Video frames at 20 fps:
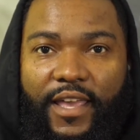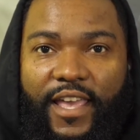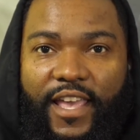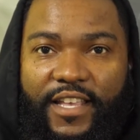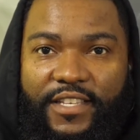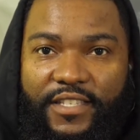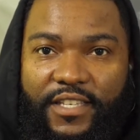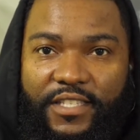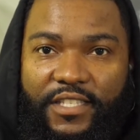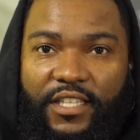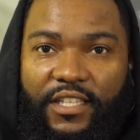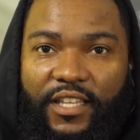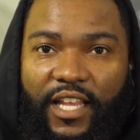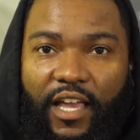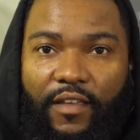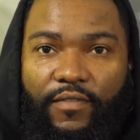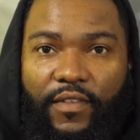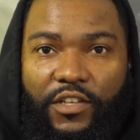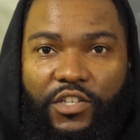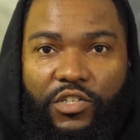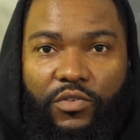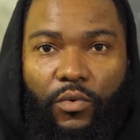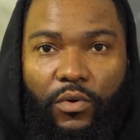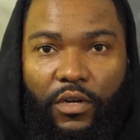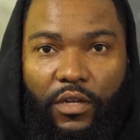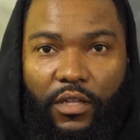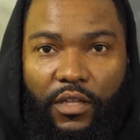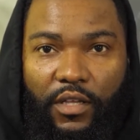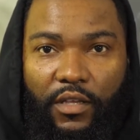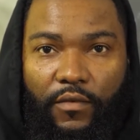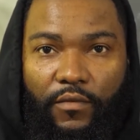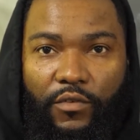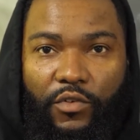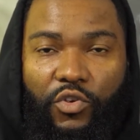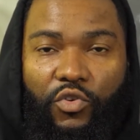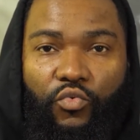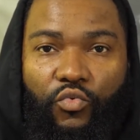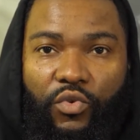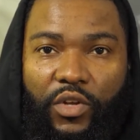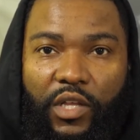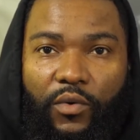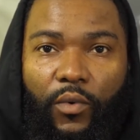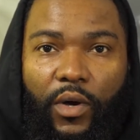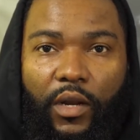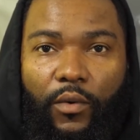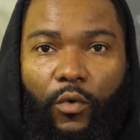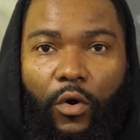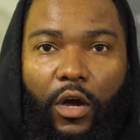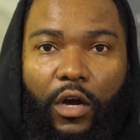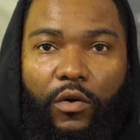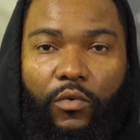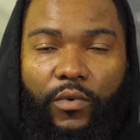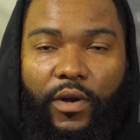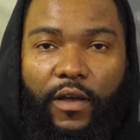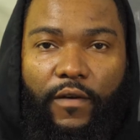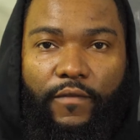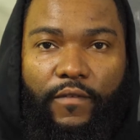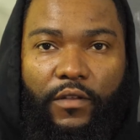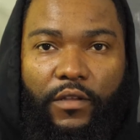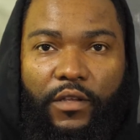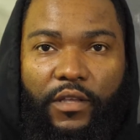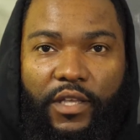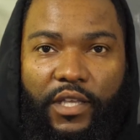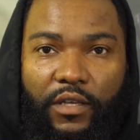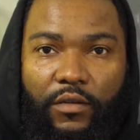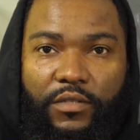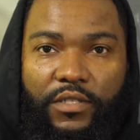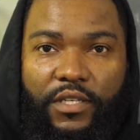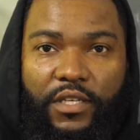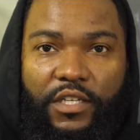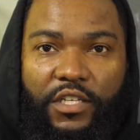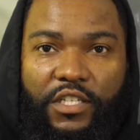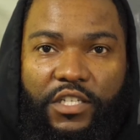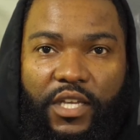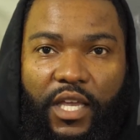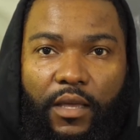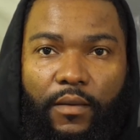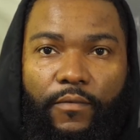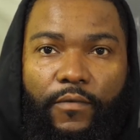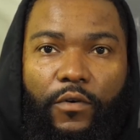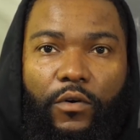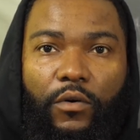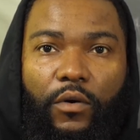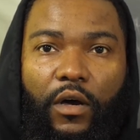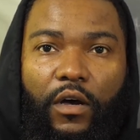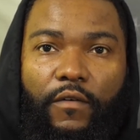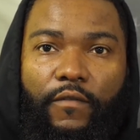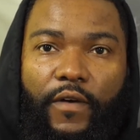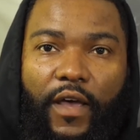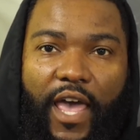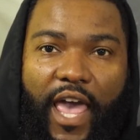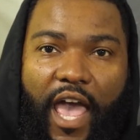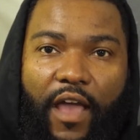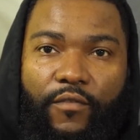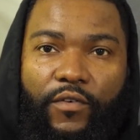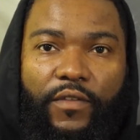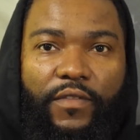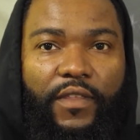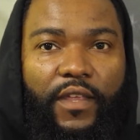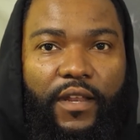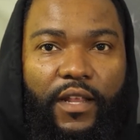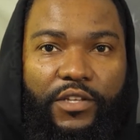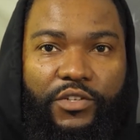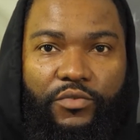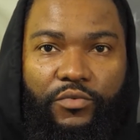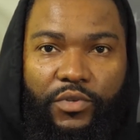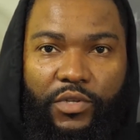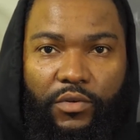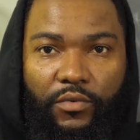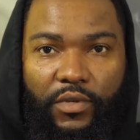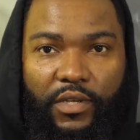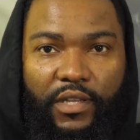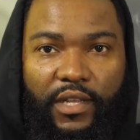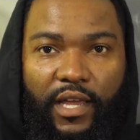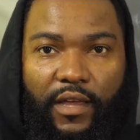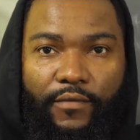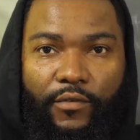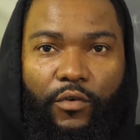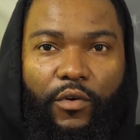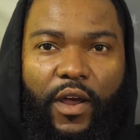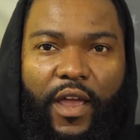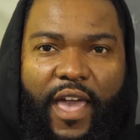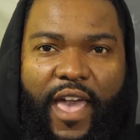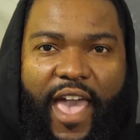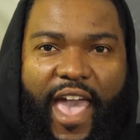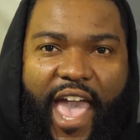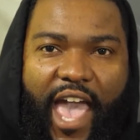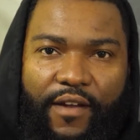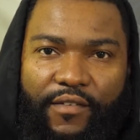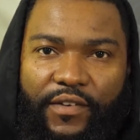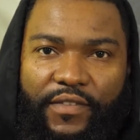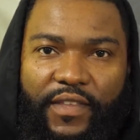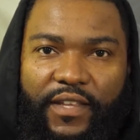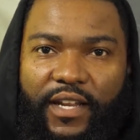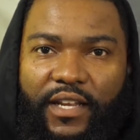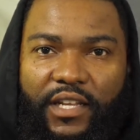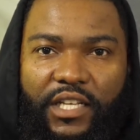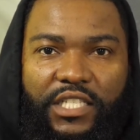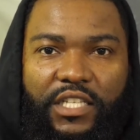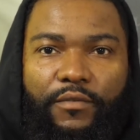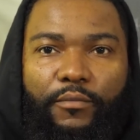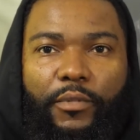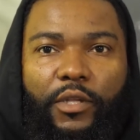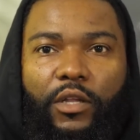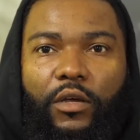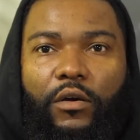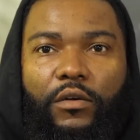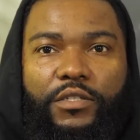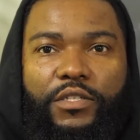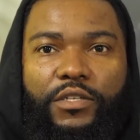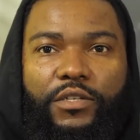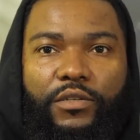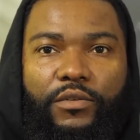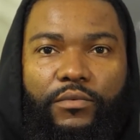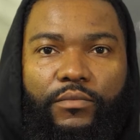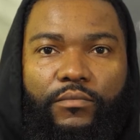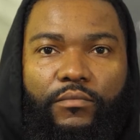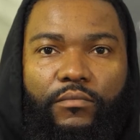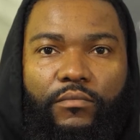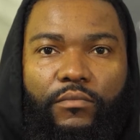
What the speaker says: Is this the life that you want to live? Do you really want to walk around feeling guilty and shameful of everything that you do in your life, or everything that doesn't even belong to you?